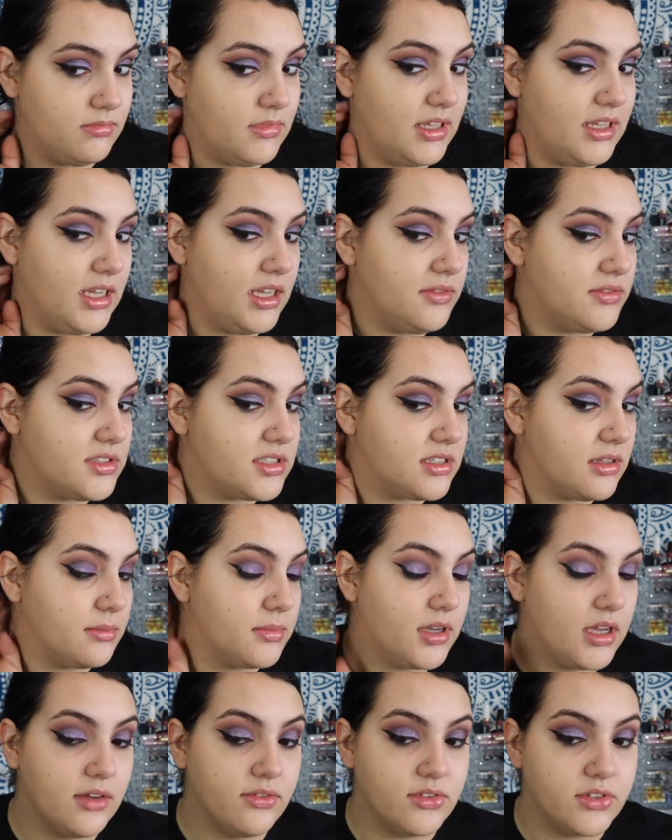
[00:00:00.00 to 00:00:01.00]
it gave some
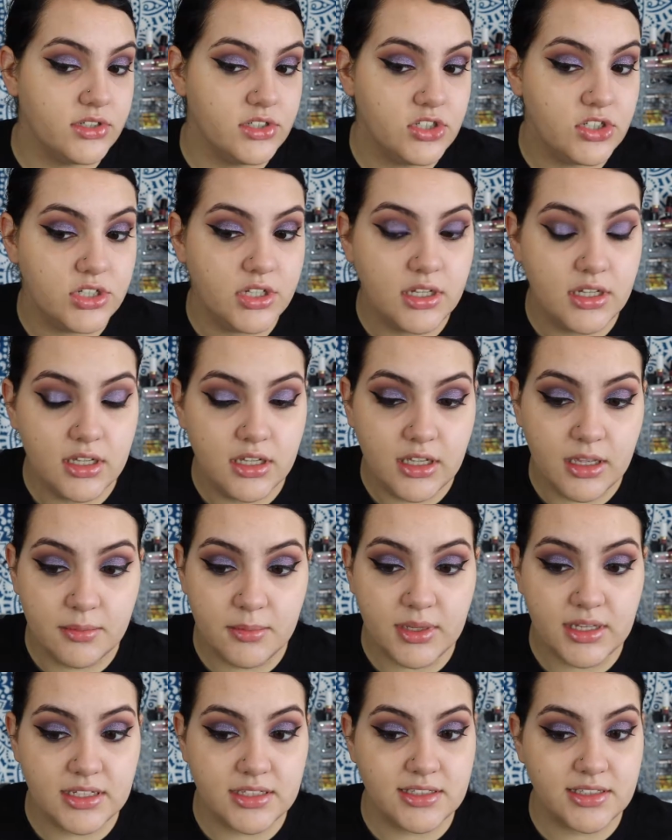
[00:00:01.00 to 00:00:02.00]
coverage. I
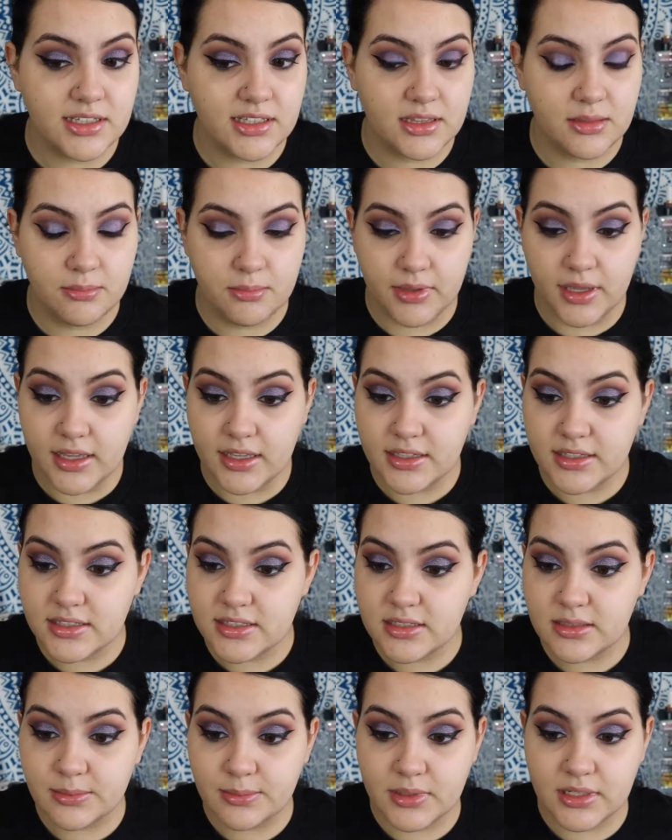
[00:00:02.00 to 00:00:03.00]
mean, it's not the
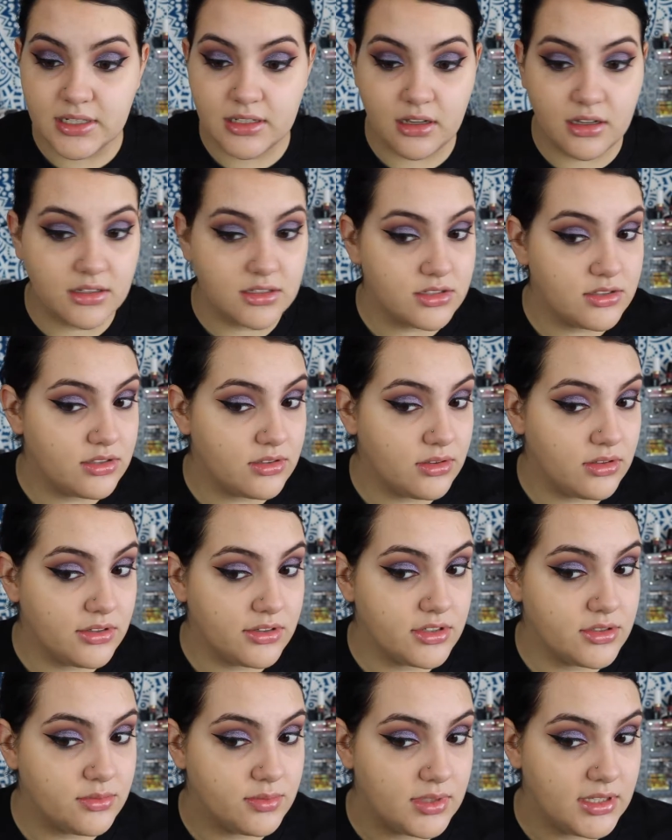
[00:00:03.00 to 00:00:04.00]
best, but it also
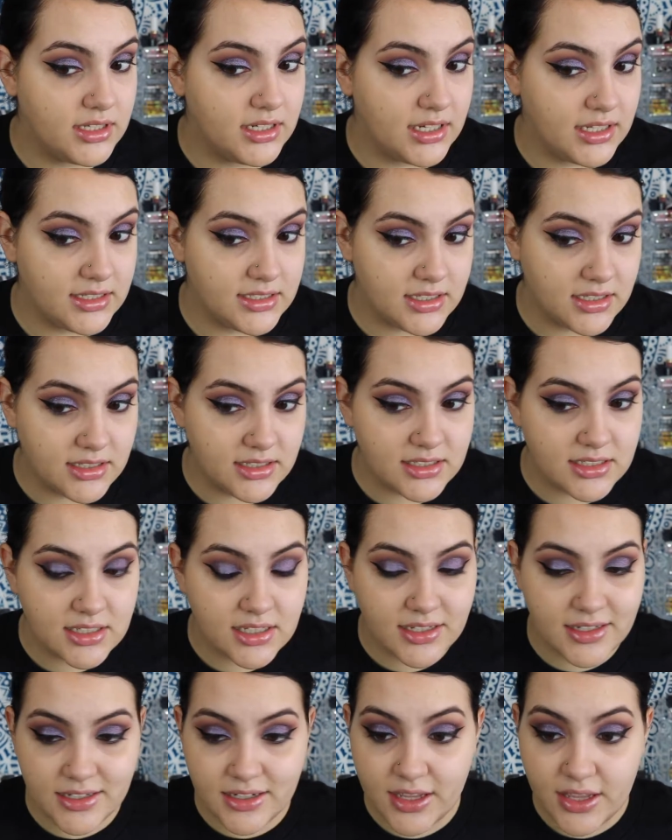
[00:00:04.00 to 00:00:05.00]
looks really nice on the
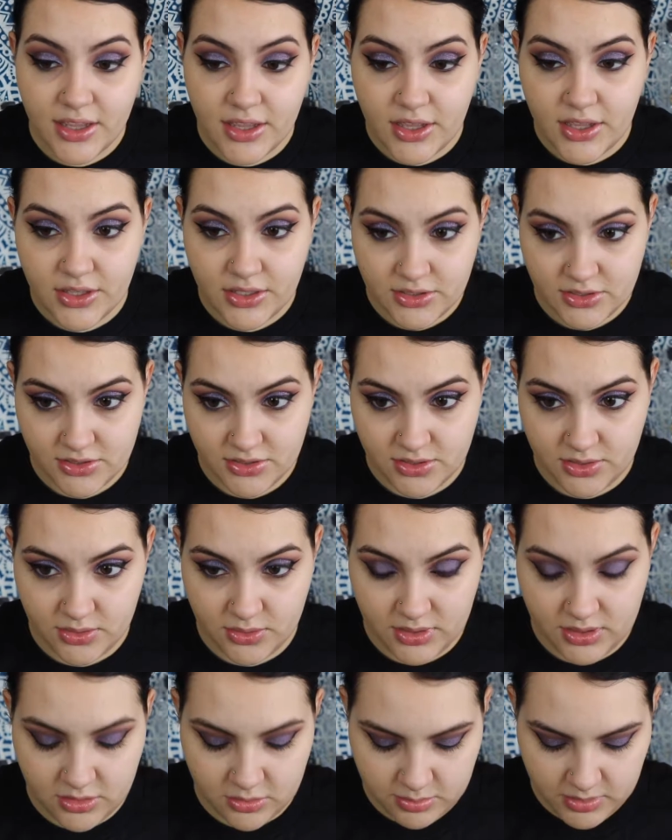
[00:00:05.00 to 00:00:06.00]
skin. So
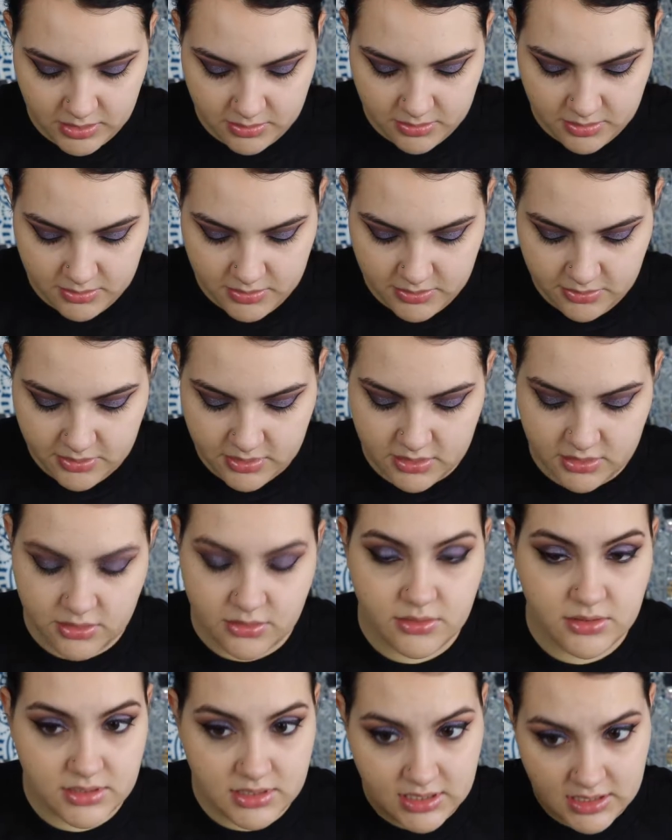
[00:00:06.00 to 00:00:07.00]
it'll probably be one of
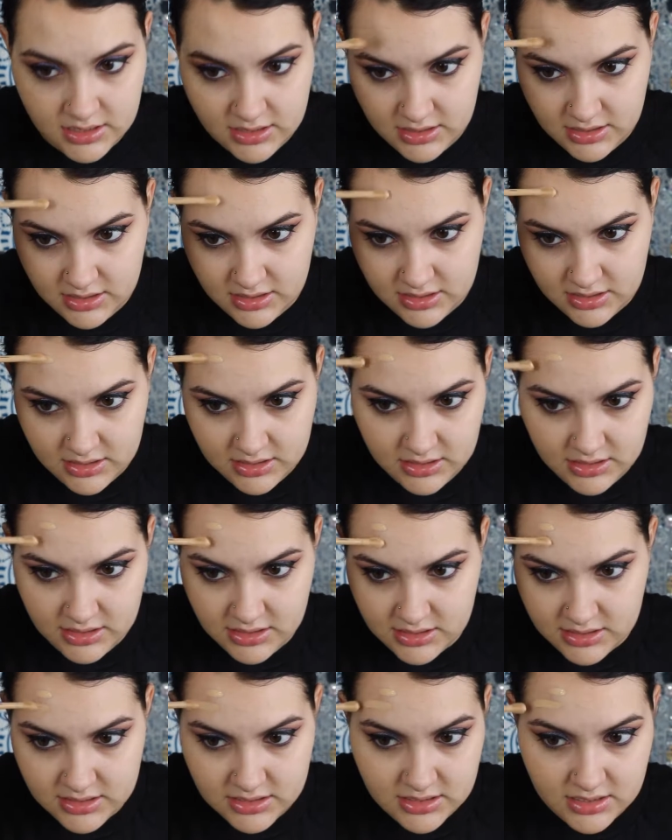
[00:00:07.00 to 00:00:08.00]
those that need at
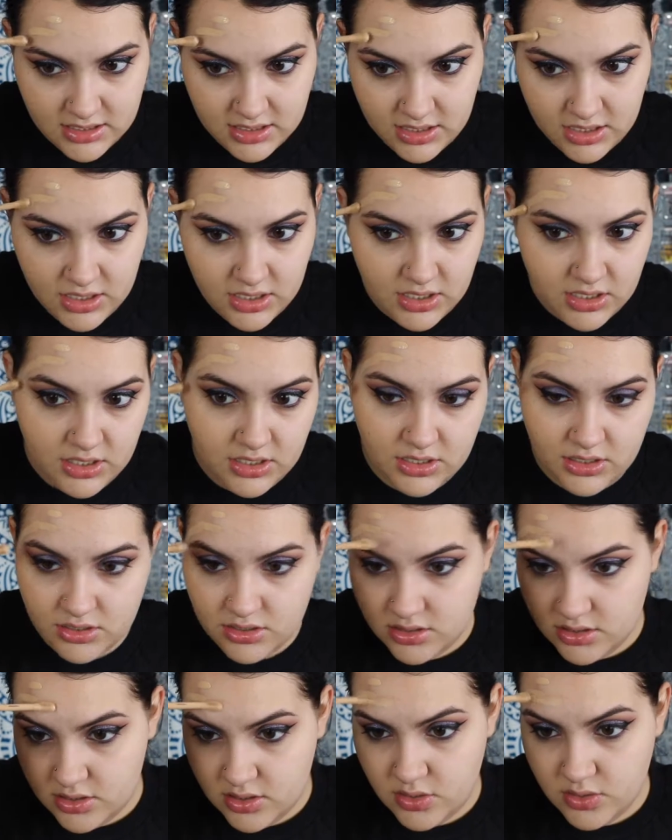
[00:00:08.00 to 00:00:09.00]
least
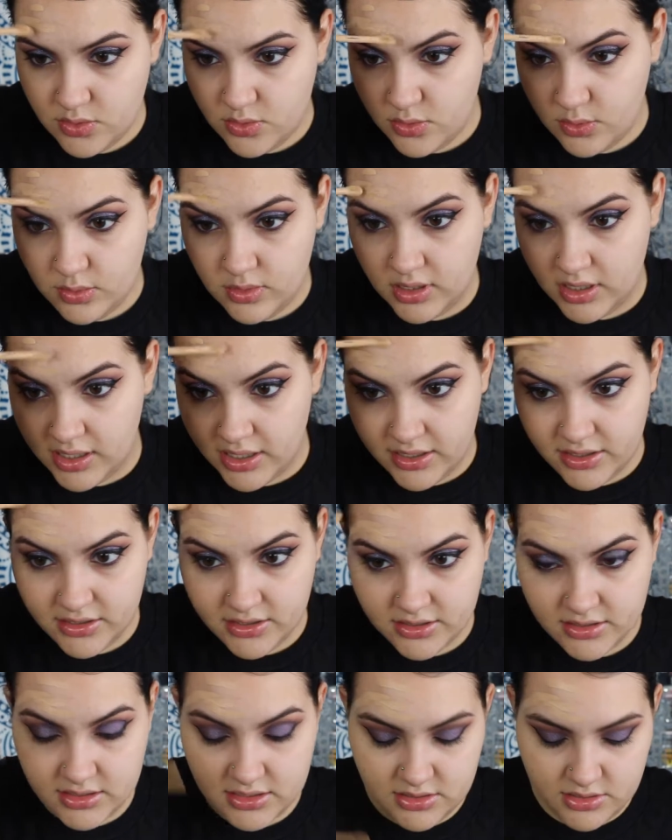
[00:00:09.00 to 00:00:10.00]
2
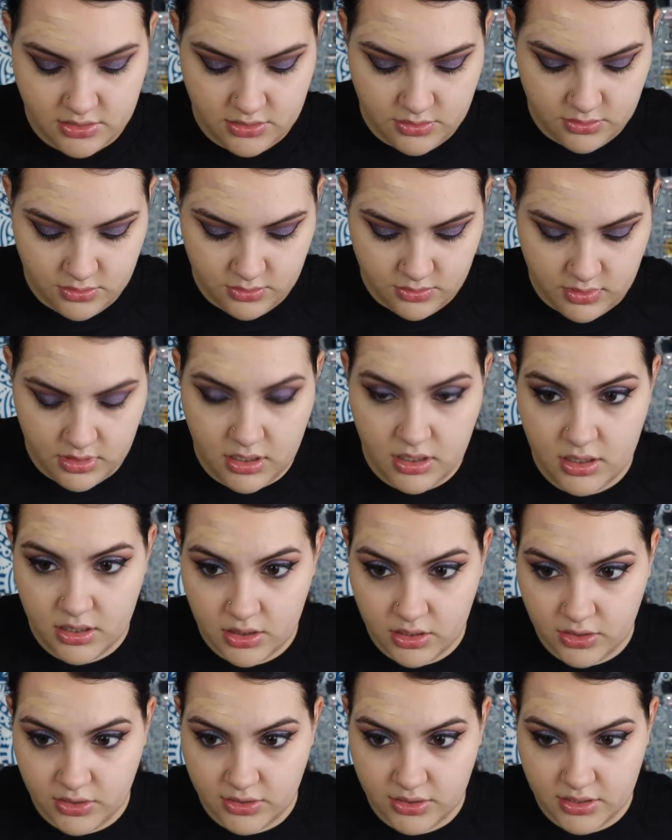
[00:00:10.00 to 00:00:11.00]
layers to
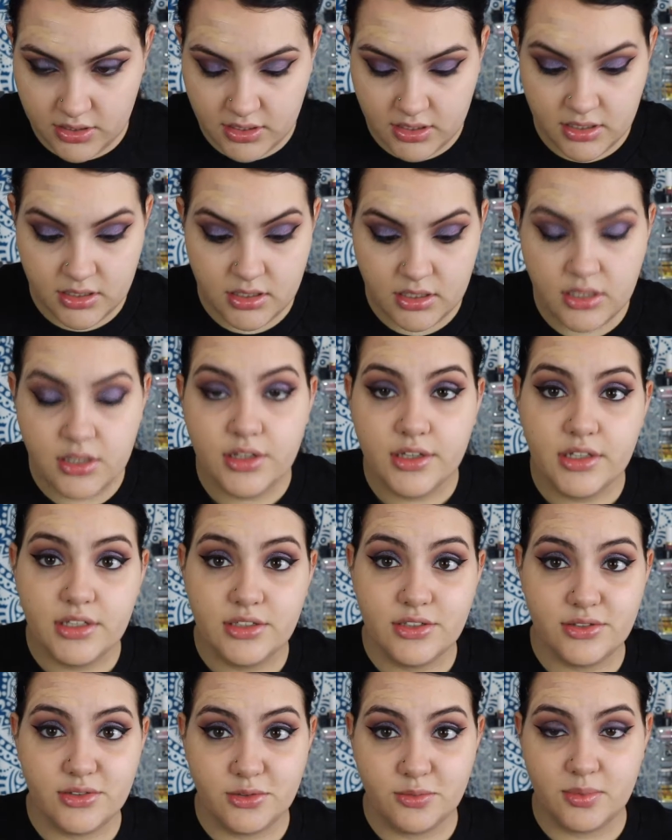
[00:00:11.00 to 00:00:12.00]
look
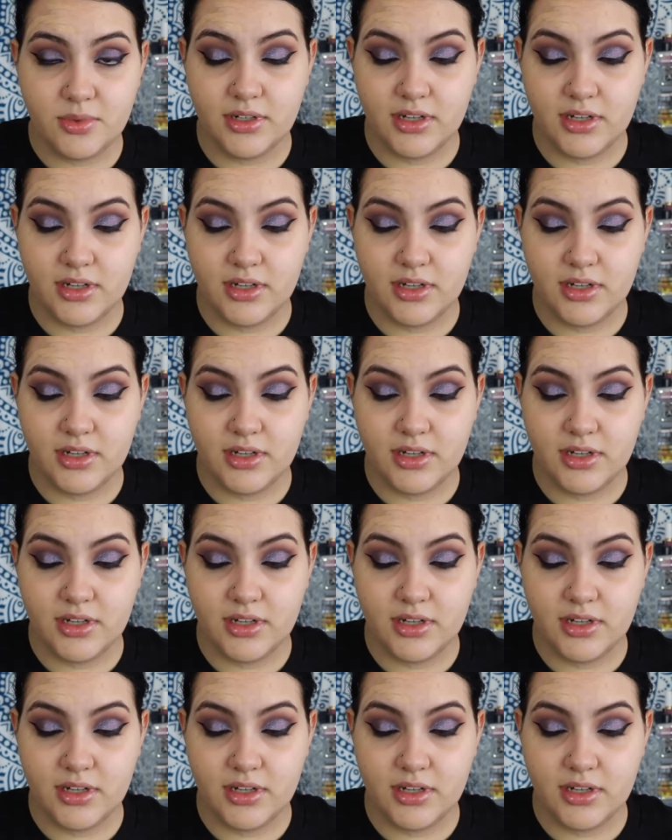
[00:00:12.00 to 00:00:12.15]
super